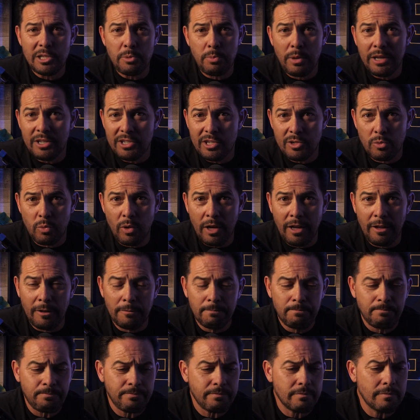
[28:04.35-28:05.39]
speech as well.
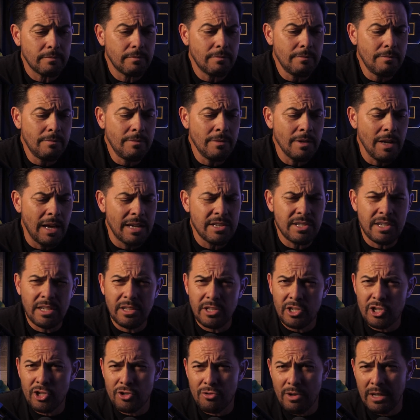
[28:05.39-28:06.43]
I see
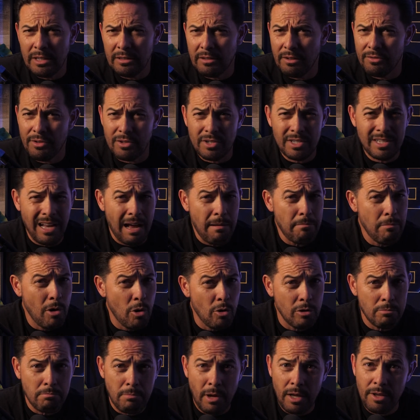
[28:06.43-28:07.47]
the strength of your
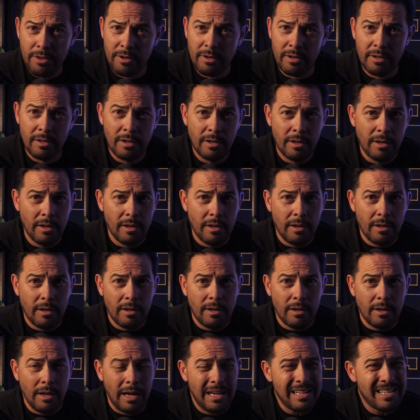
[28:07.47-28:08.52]
Samoan mother.
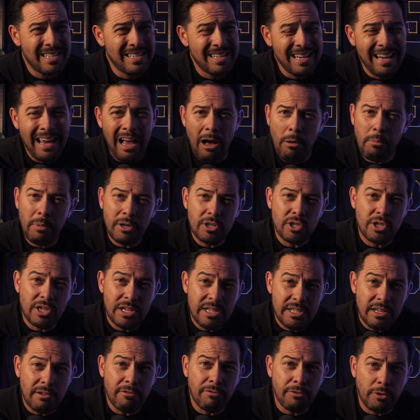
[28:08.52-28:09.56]
I see how much
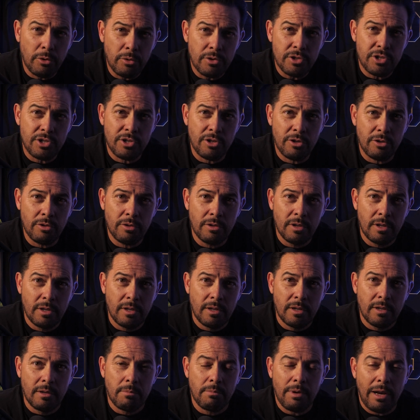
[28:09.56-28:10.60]
she's influenced you,
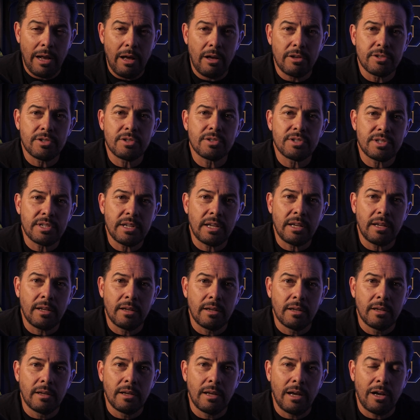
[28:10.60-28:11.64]
but I also see
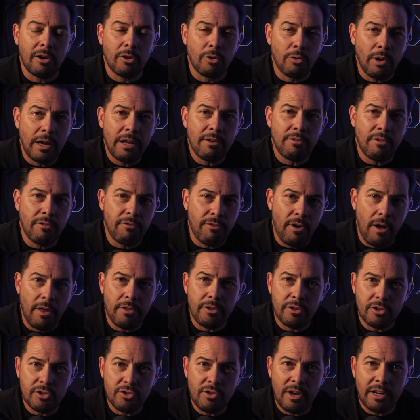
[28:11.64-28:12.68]
how great of a father
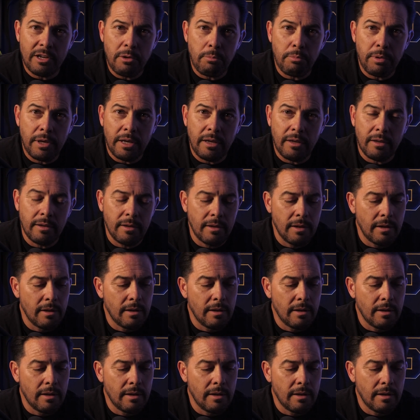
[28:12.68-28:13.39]
you're trying to be,